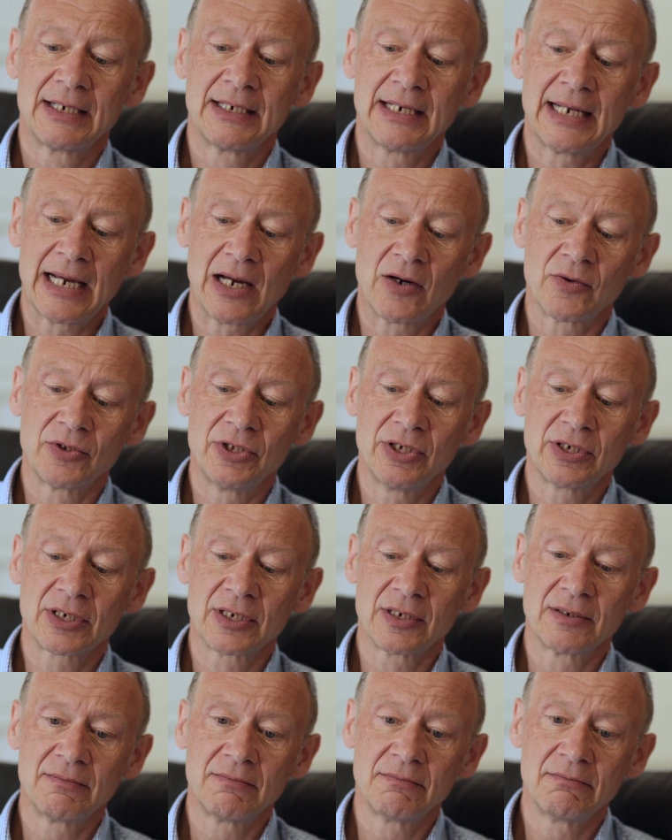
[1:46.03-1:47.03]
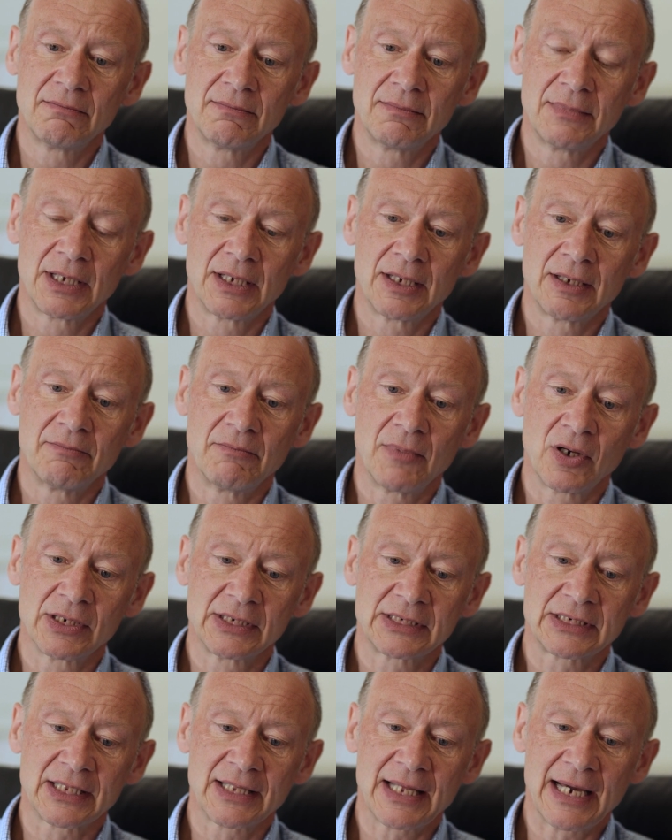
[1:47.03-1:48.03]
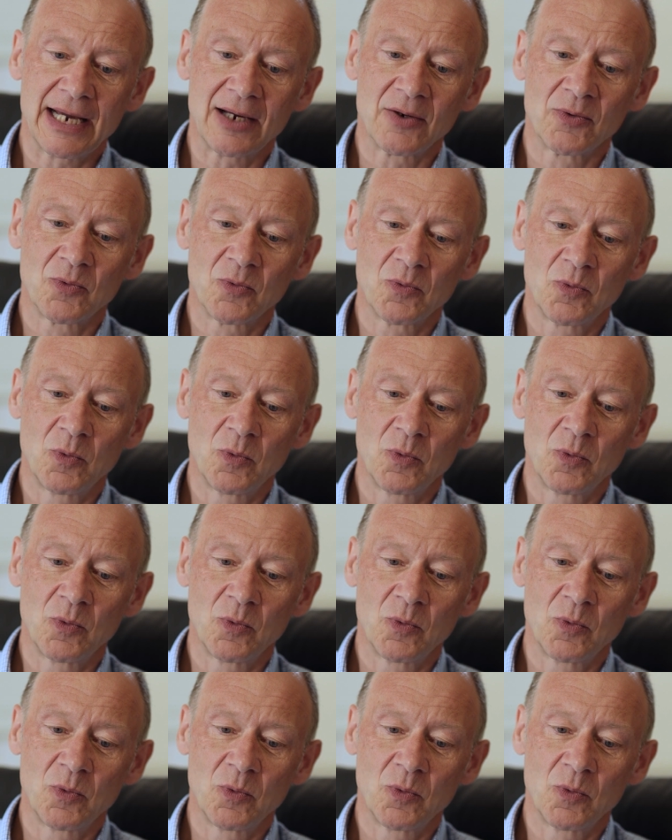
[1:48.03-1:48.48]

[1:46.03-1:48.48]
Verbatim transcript: Now, you can monitor that